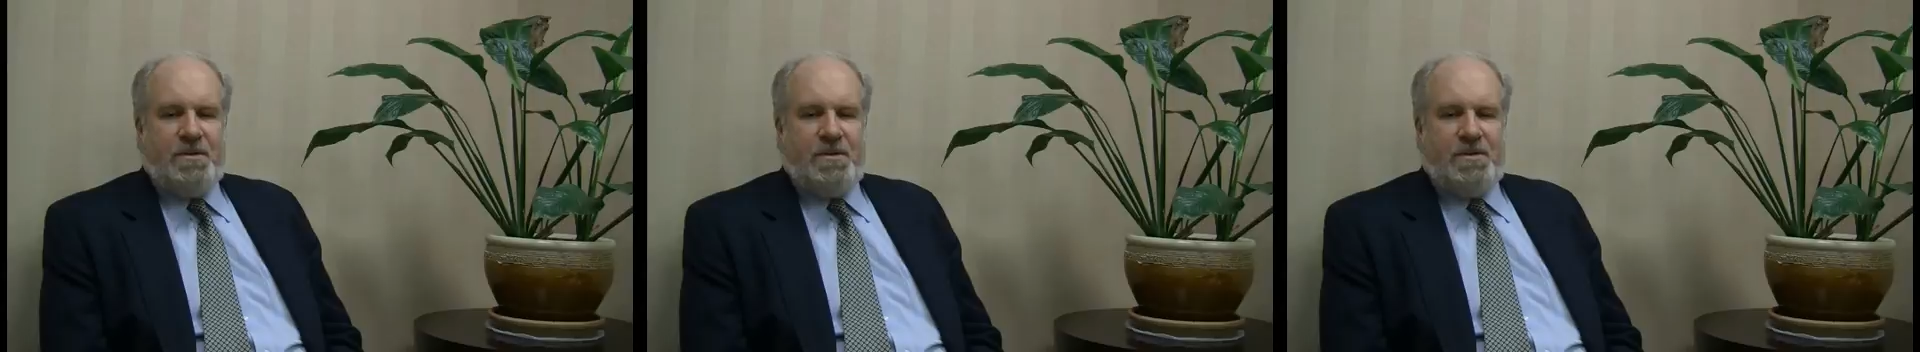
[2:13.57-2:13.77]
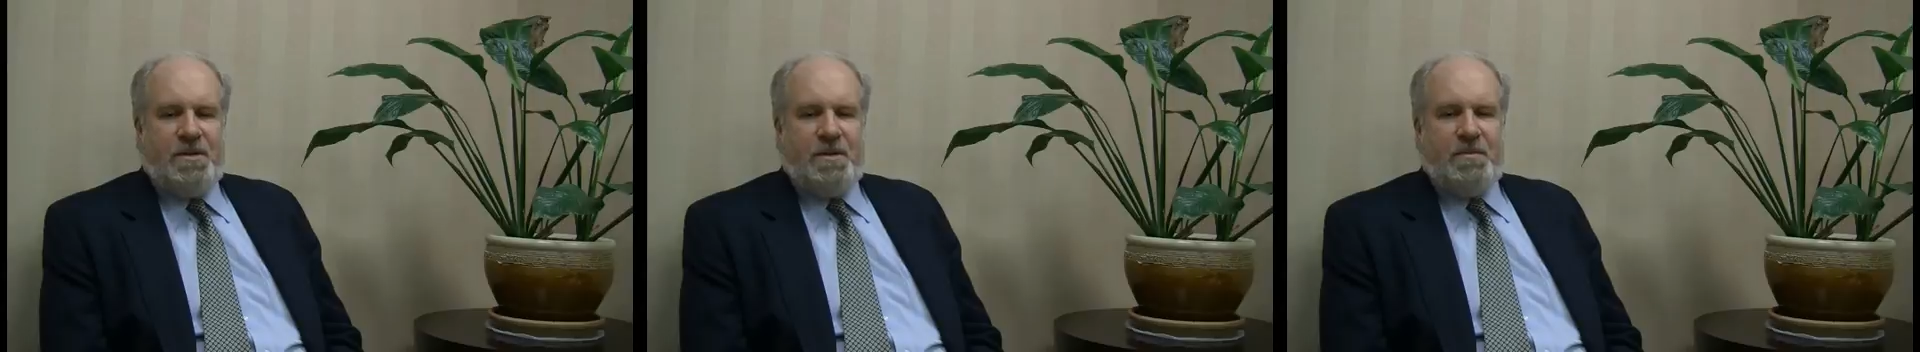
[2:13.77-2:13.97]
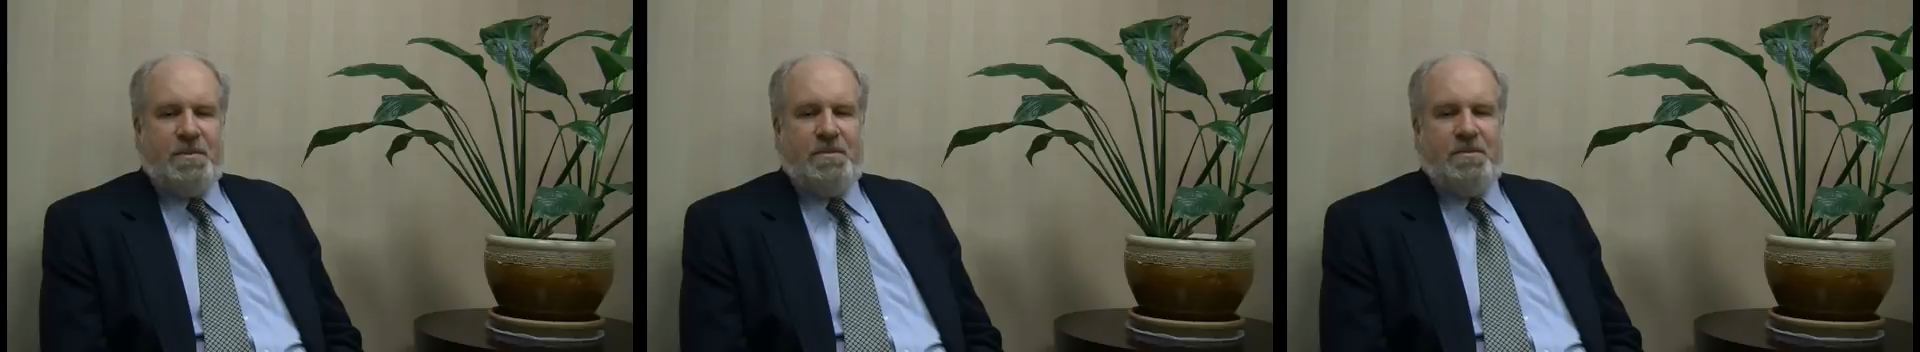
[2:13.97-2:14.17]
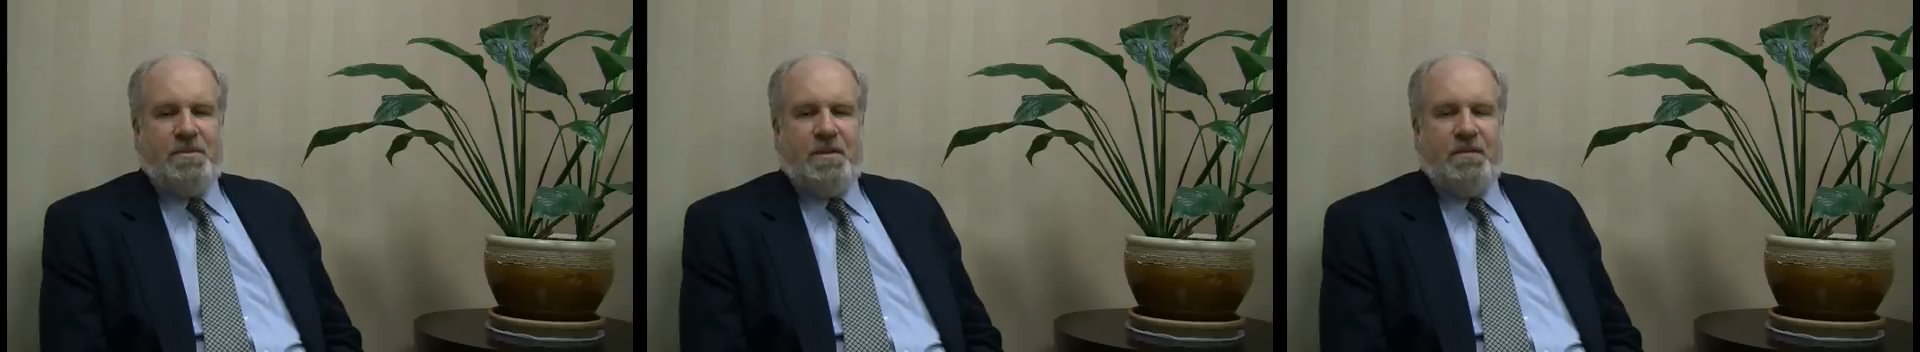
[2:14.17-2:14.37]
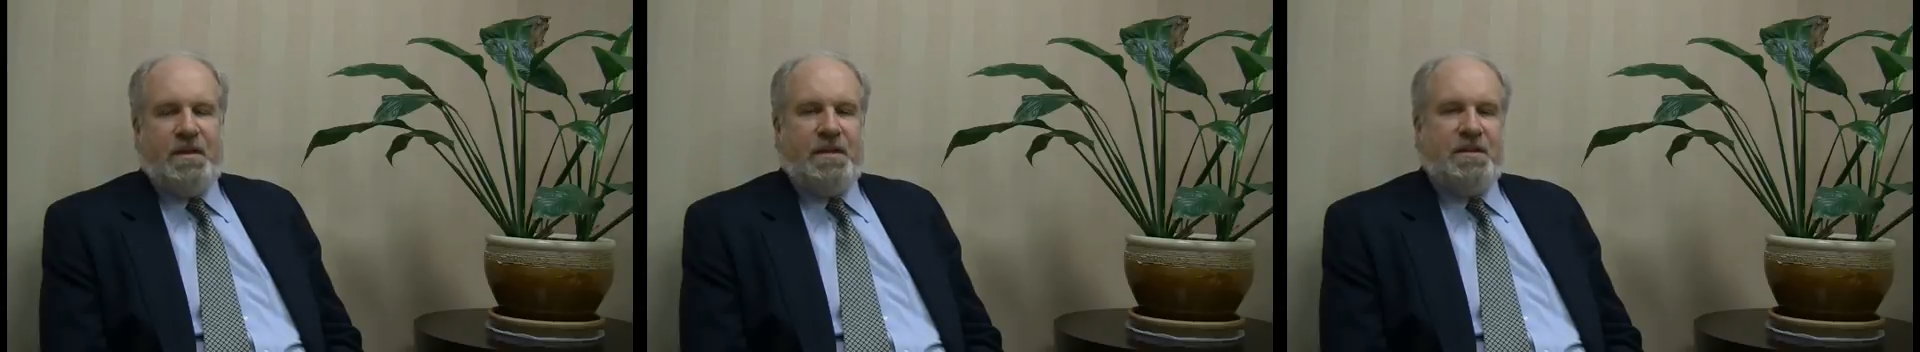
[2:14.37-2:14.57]
symptoms
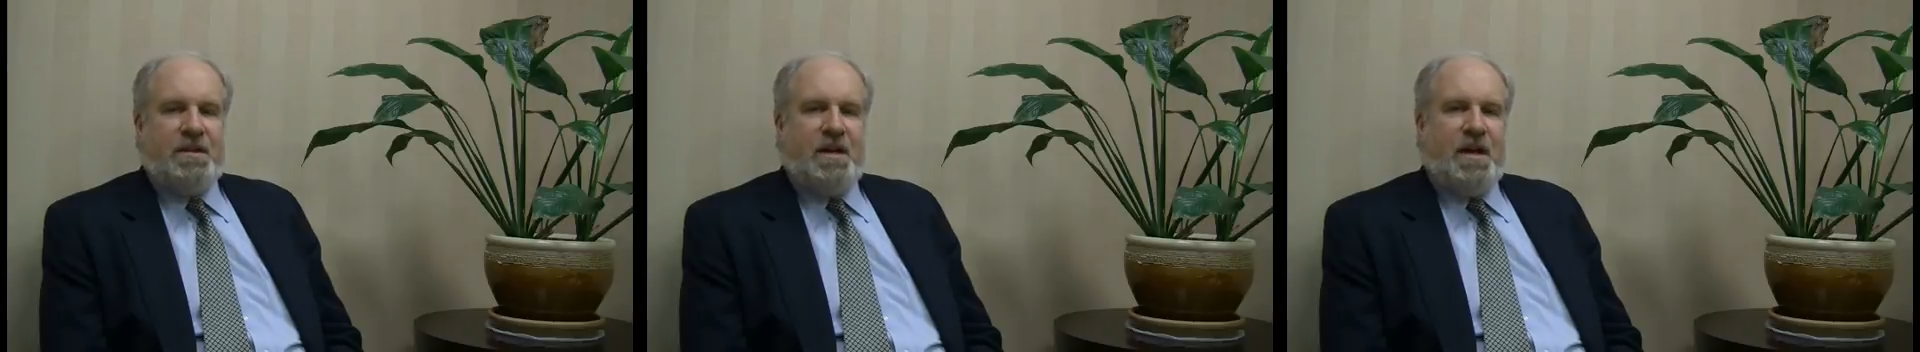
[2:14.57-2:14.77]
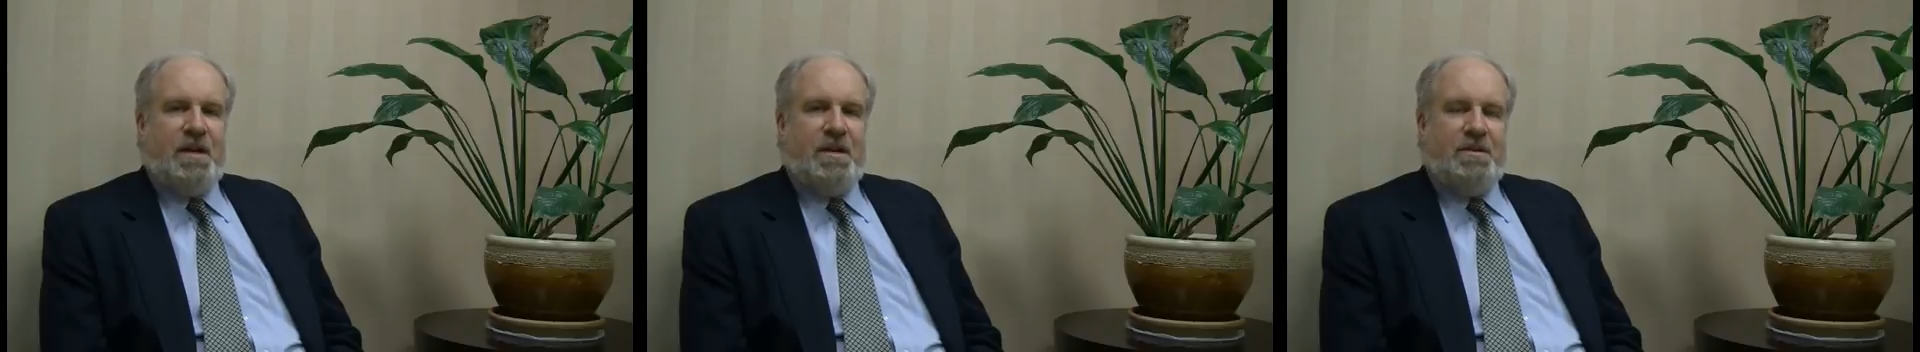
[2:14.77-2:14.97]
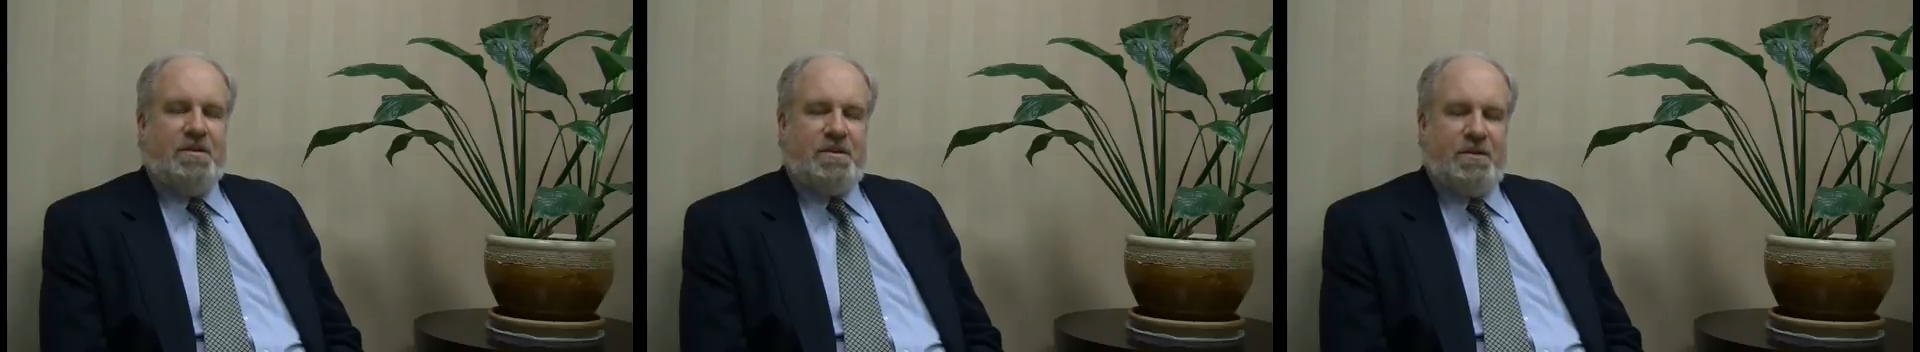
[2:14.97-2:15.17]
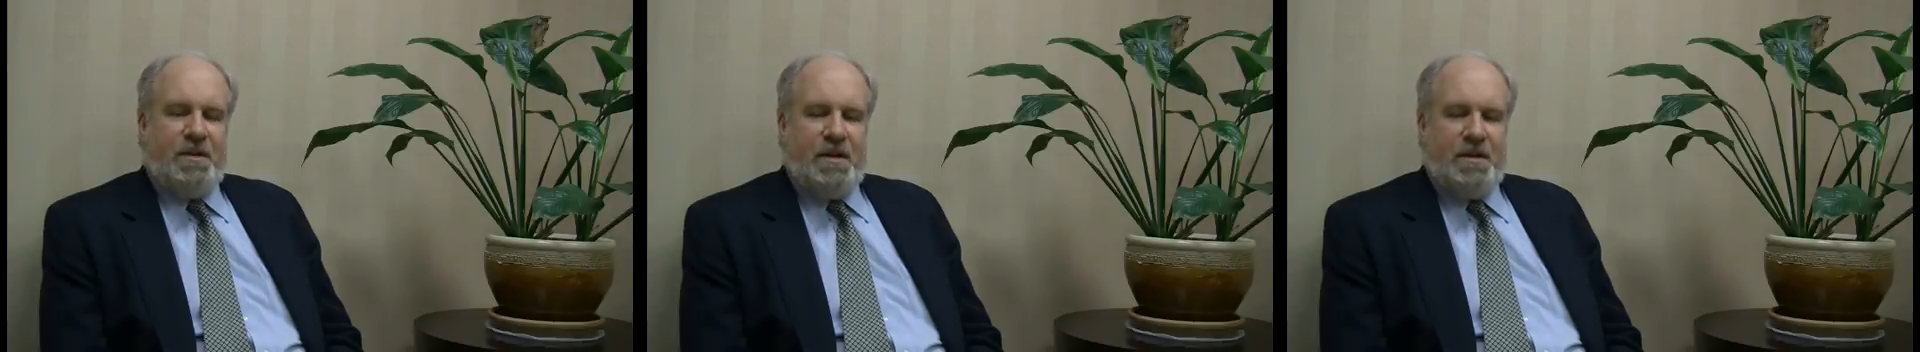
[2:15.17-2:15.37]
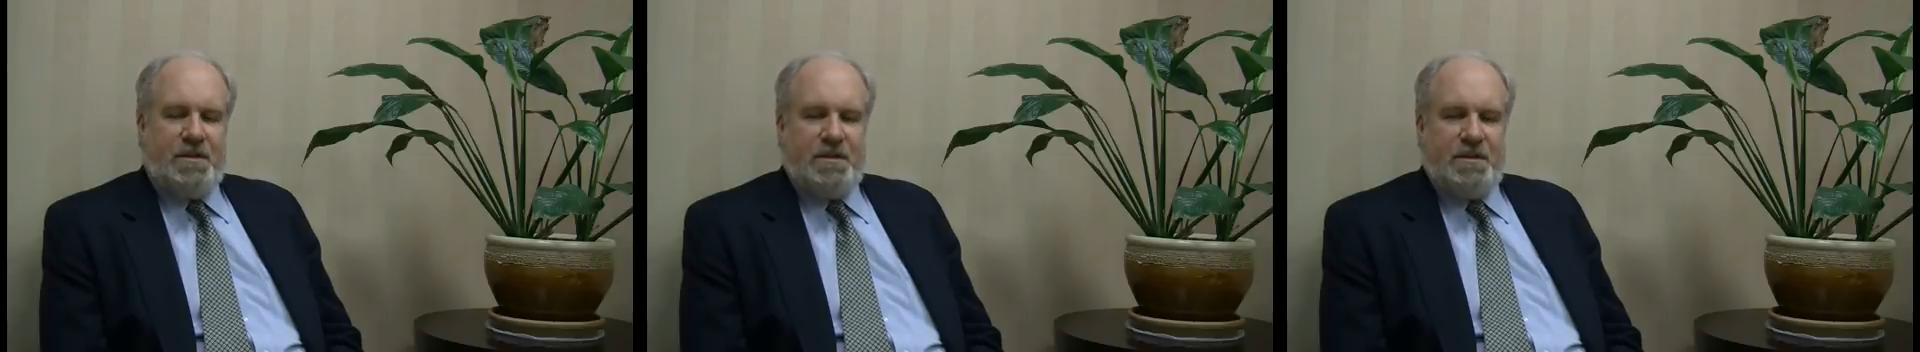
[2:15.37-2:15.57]
of anxiety and
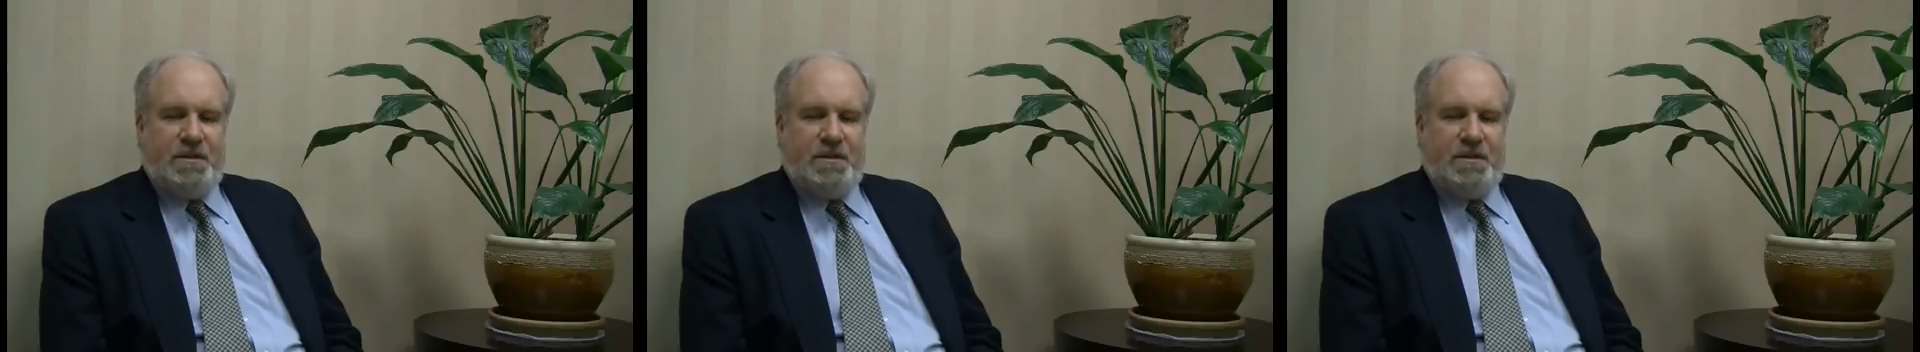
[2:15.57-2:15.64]
stress.